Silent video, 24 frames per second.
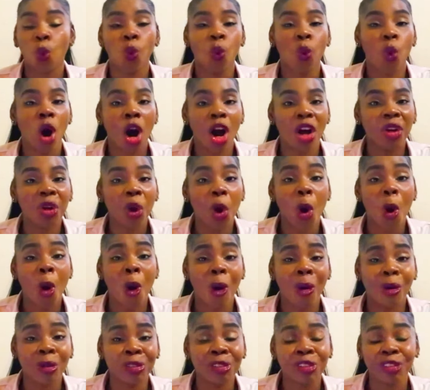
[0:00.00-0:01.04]

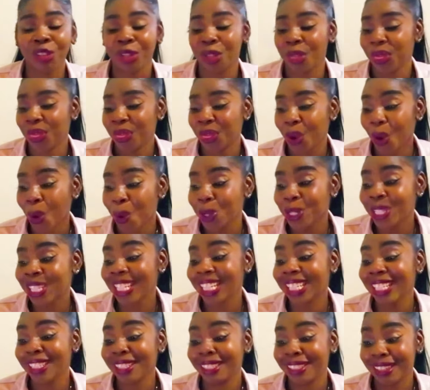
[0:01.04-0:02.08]

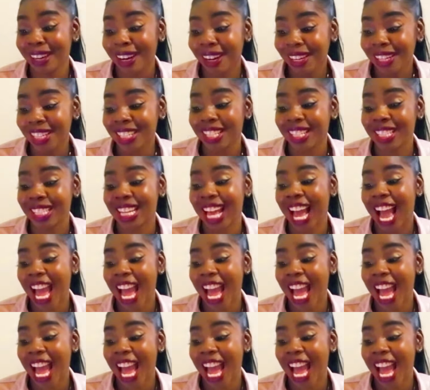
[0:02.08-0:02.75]
$100,000